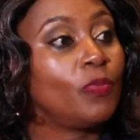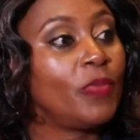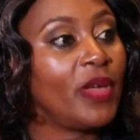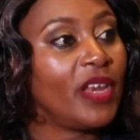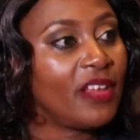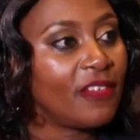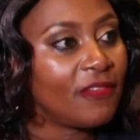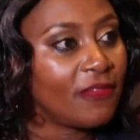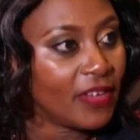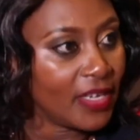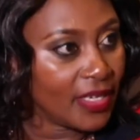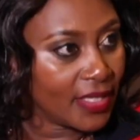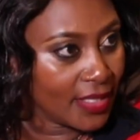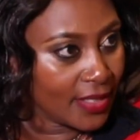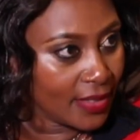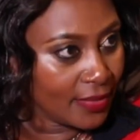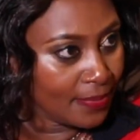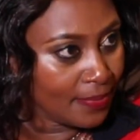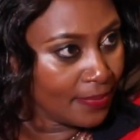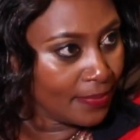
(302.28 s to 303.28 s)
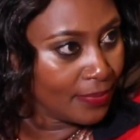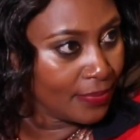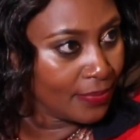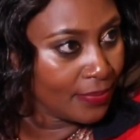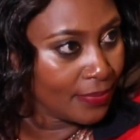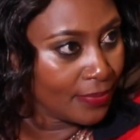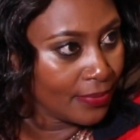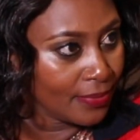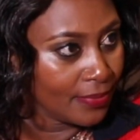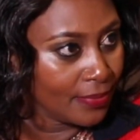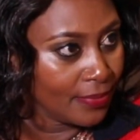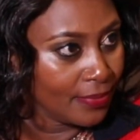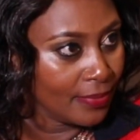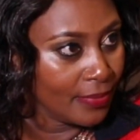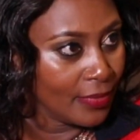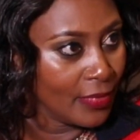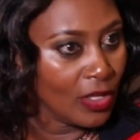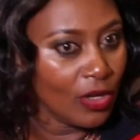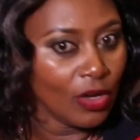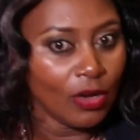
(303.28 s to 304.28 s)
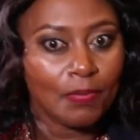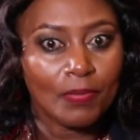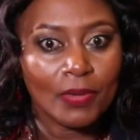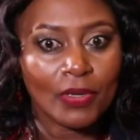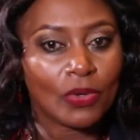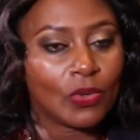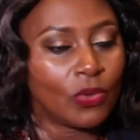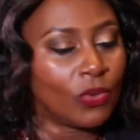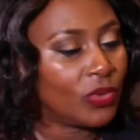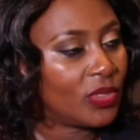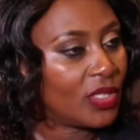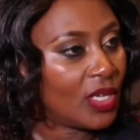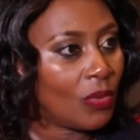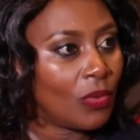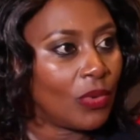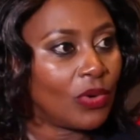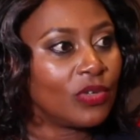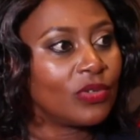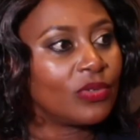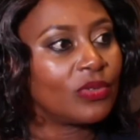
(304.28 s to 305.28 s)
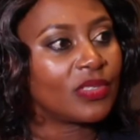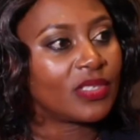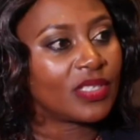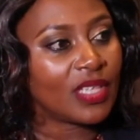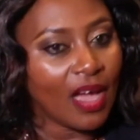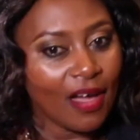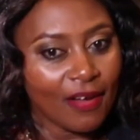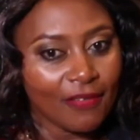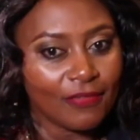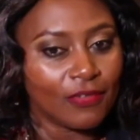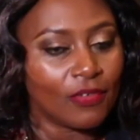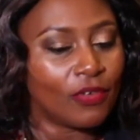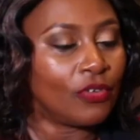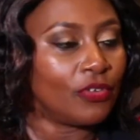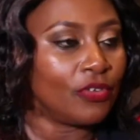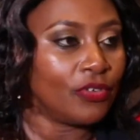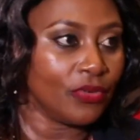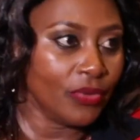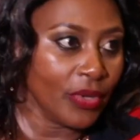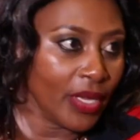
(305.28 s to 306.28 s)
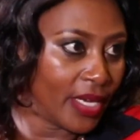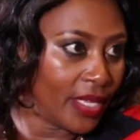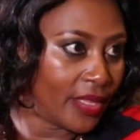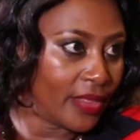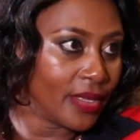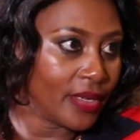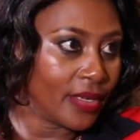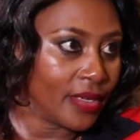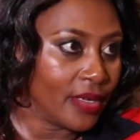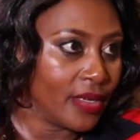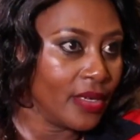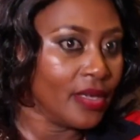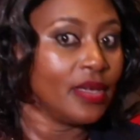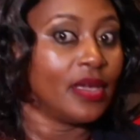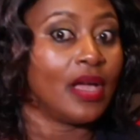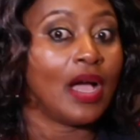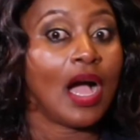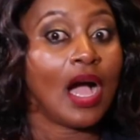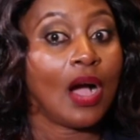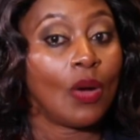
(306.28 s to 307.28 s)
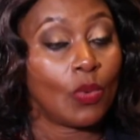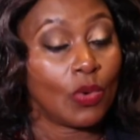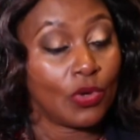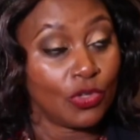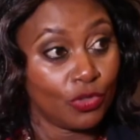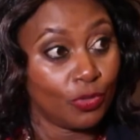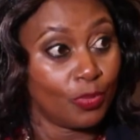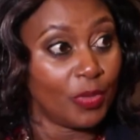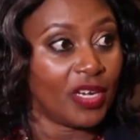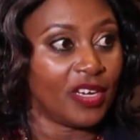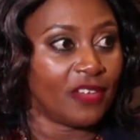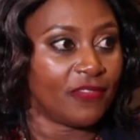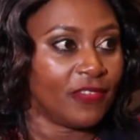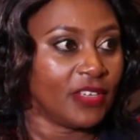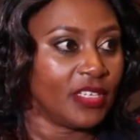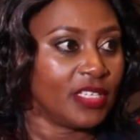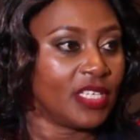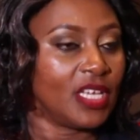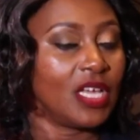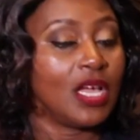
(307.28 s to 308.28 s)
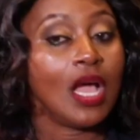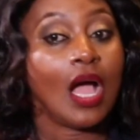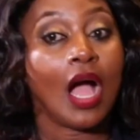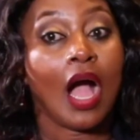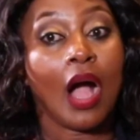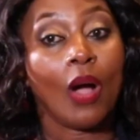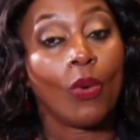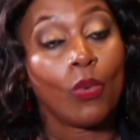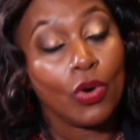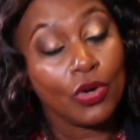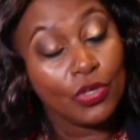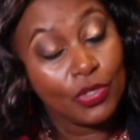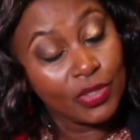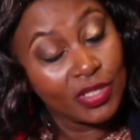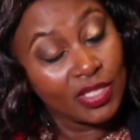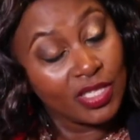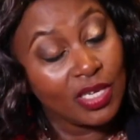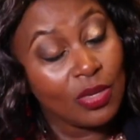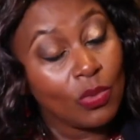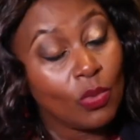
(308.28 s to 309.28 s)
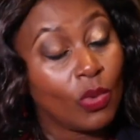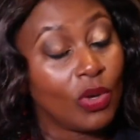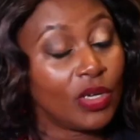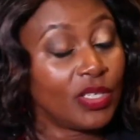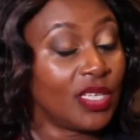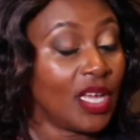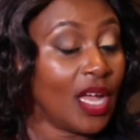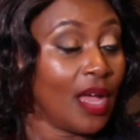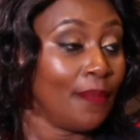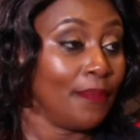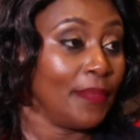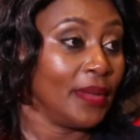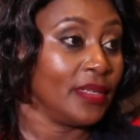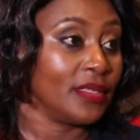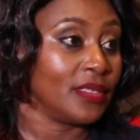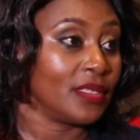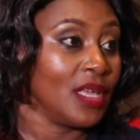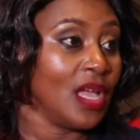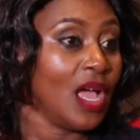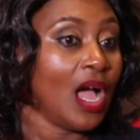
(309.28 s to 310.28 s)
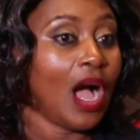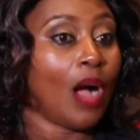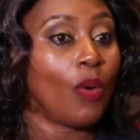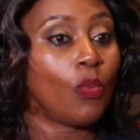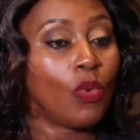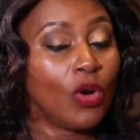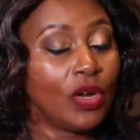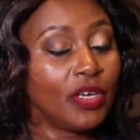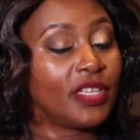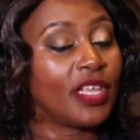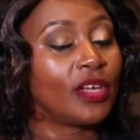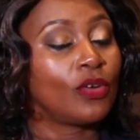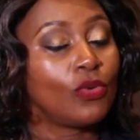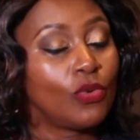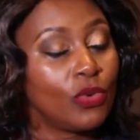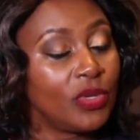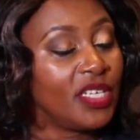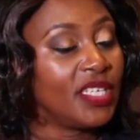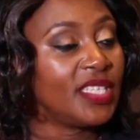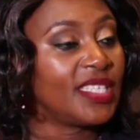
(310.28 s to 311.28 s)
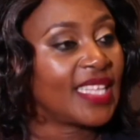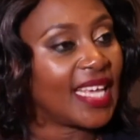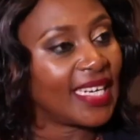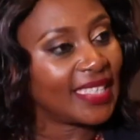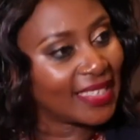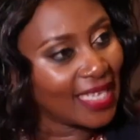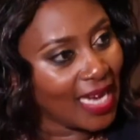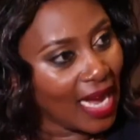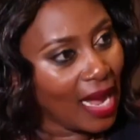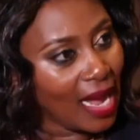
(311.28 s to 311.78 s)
to benefit, not because I want to serve or do anything. Mm-hmm. I want to benefit. I want to see what happens. I want the goodies that